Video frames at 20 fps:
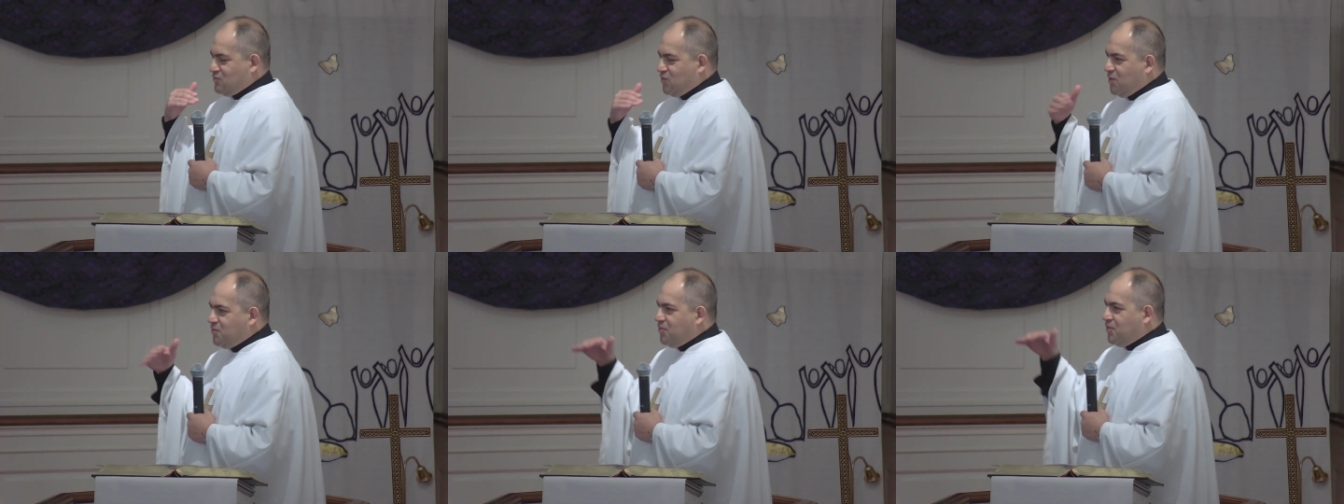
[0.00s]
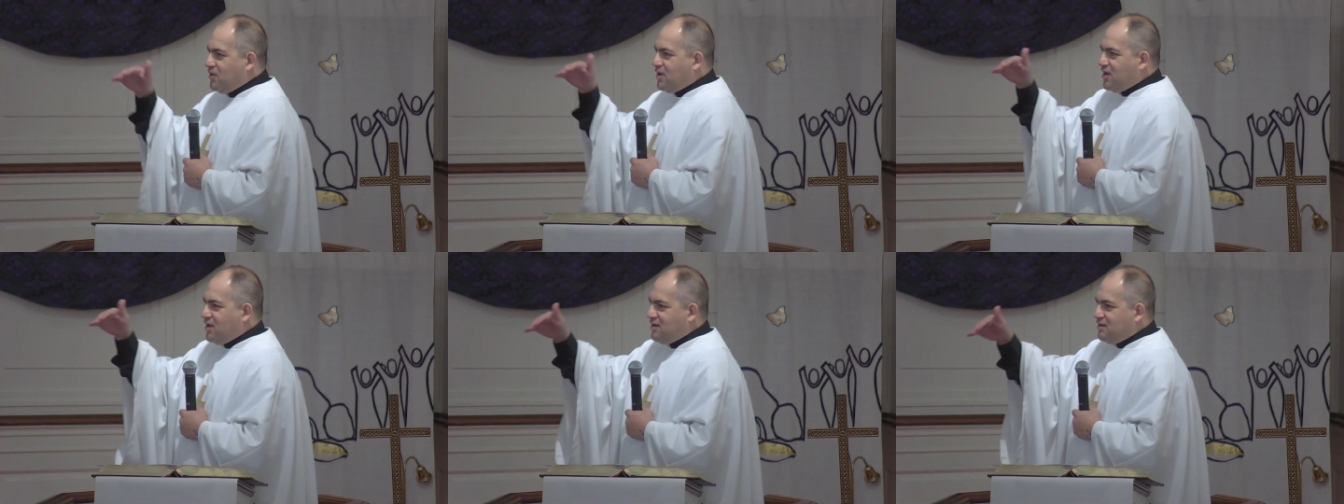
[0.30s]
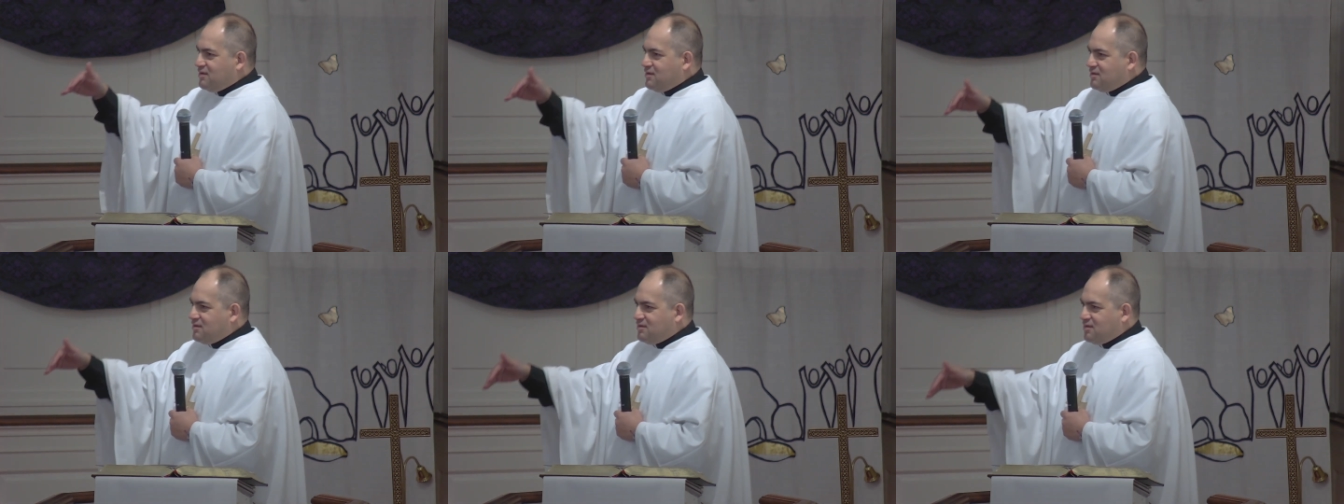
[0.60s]
We put
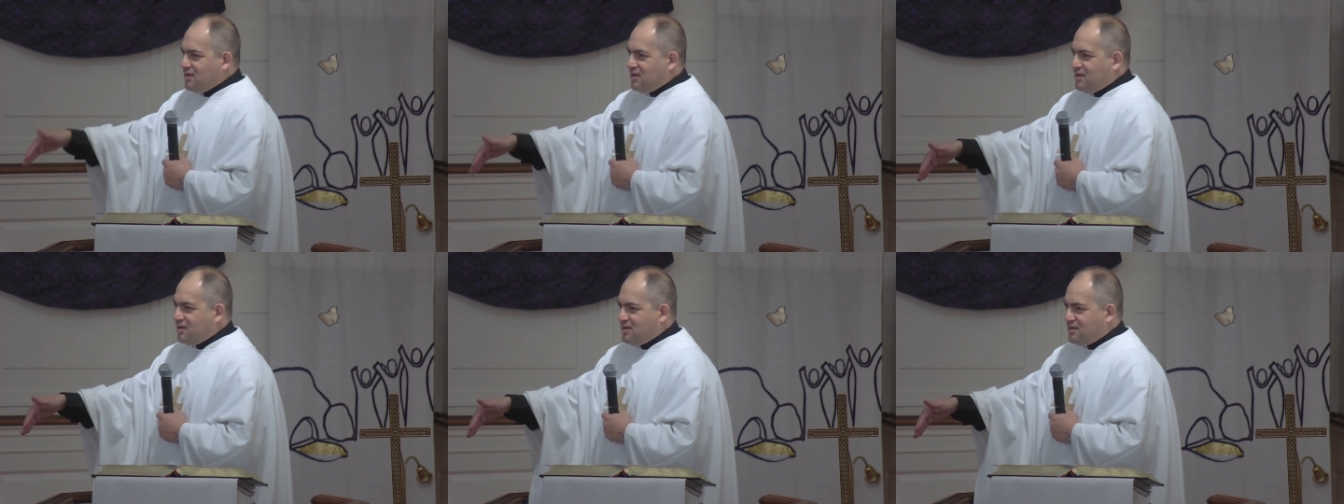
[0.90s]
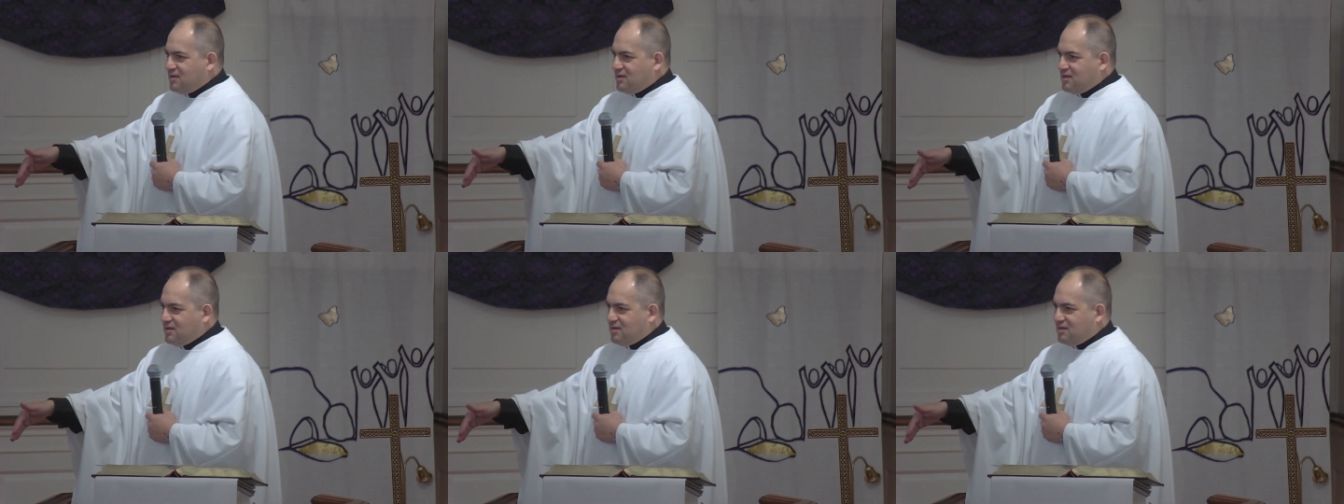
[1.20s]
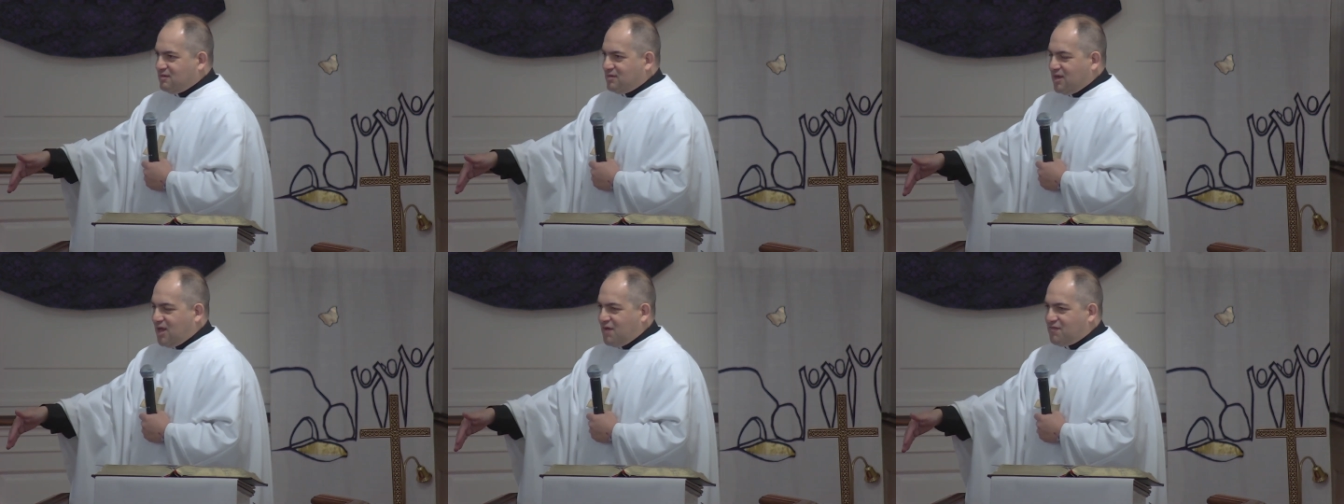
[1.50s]
it in
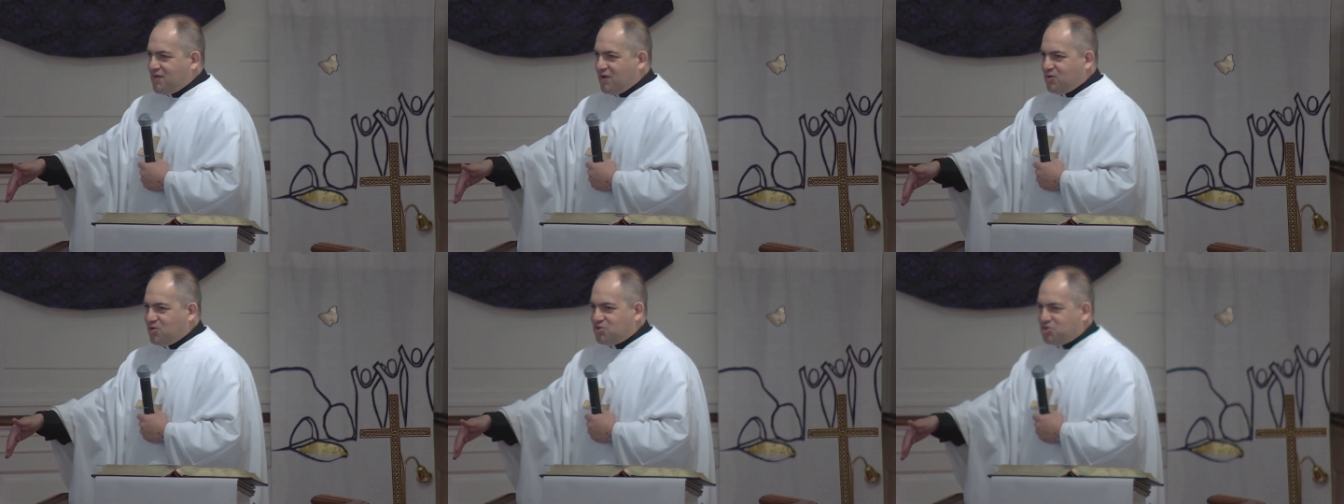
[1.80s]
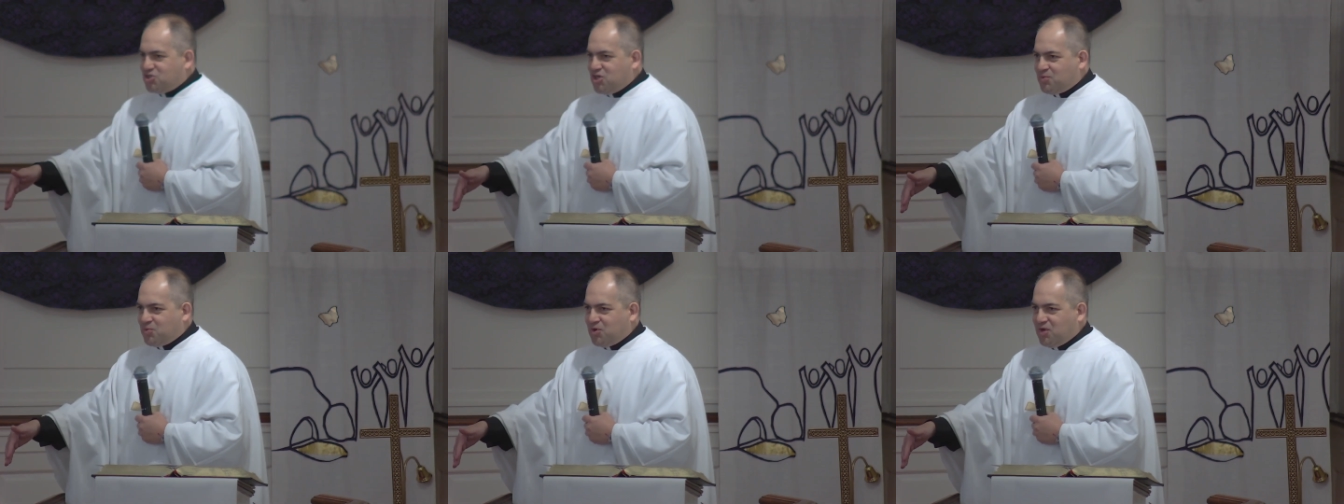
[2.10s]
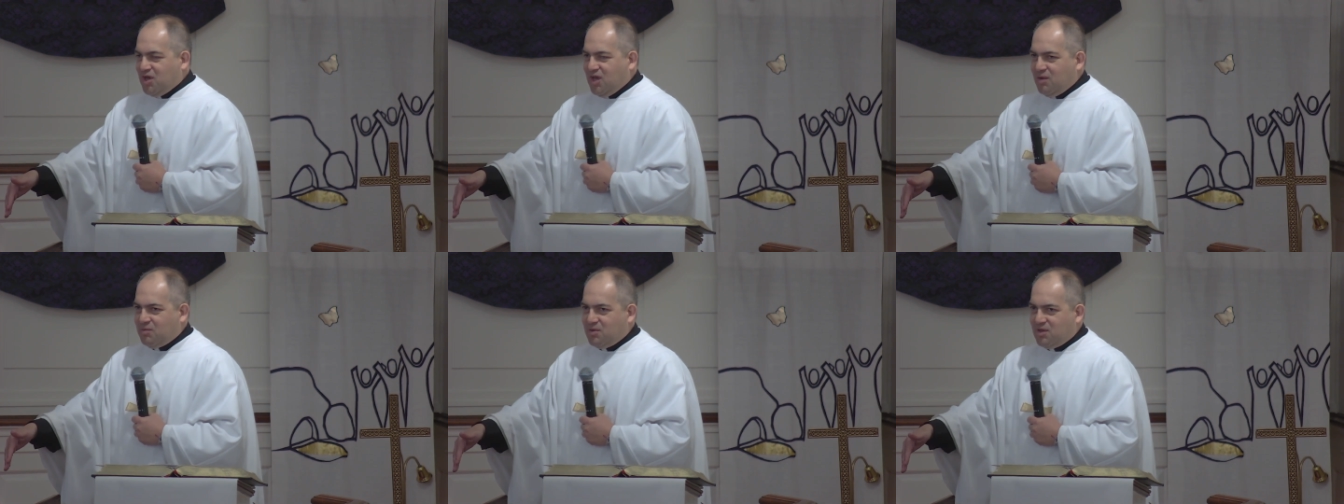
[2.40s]
the Life at Good
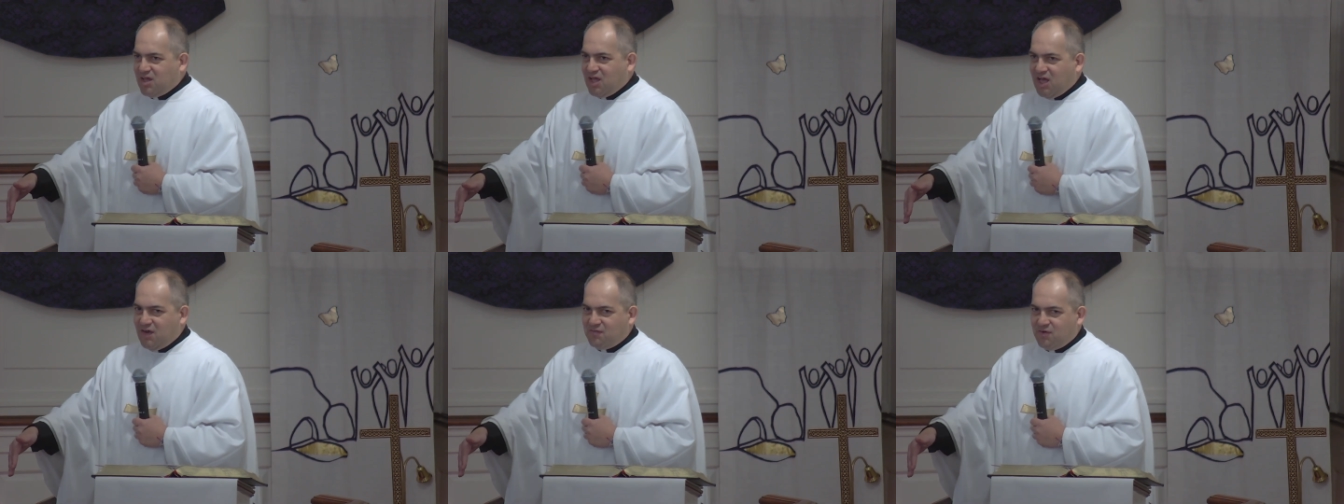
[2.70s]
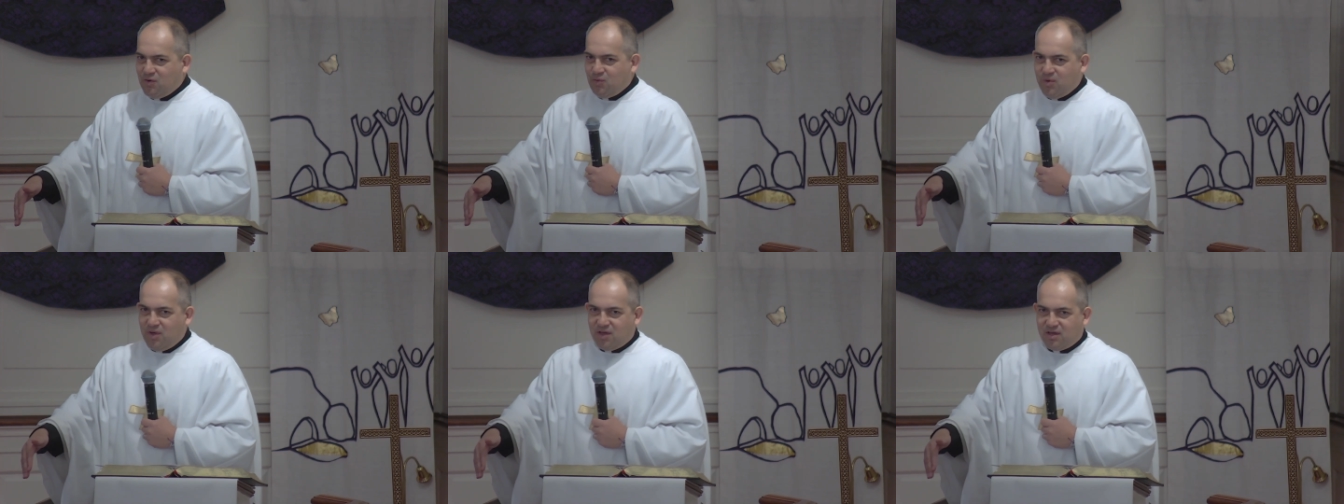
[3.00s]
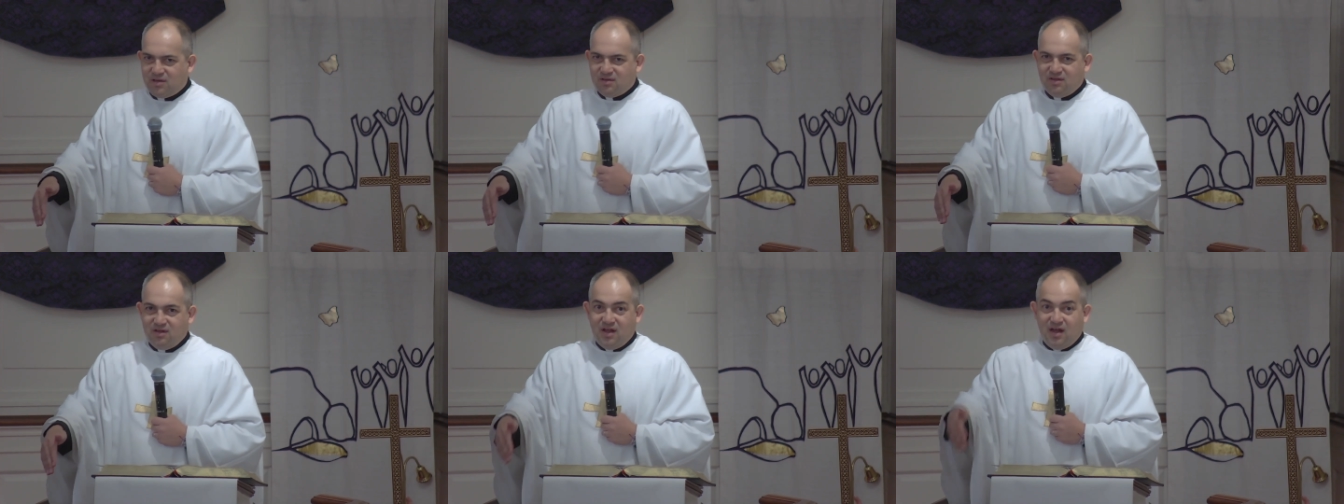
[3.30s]
Shepherd email every
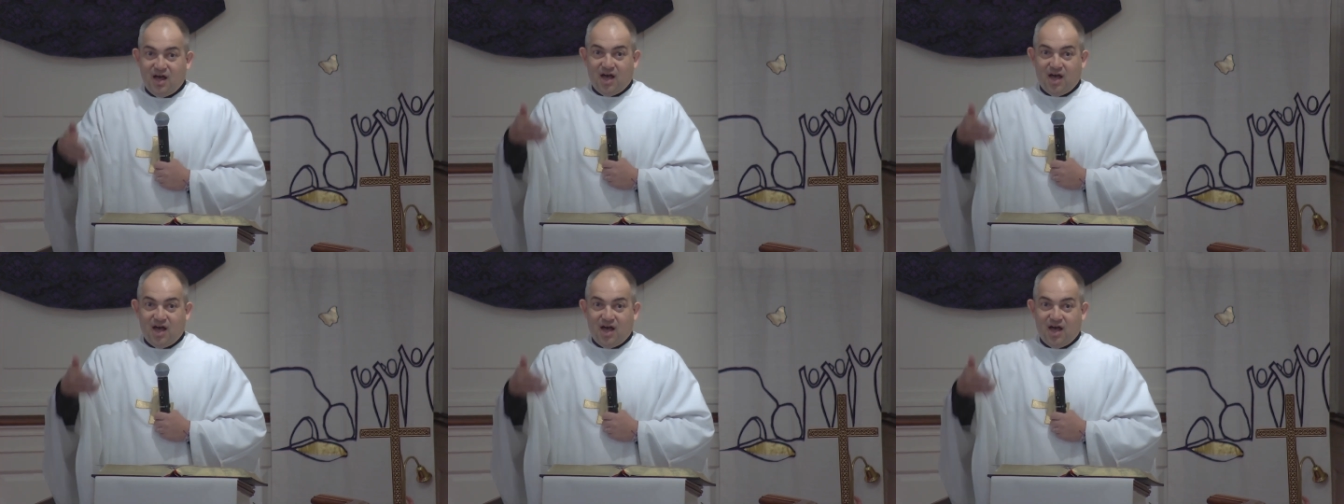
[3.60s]
week.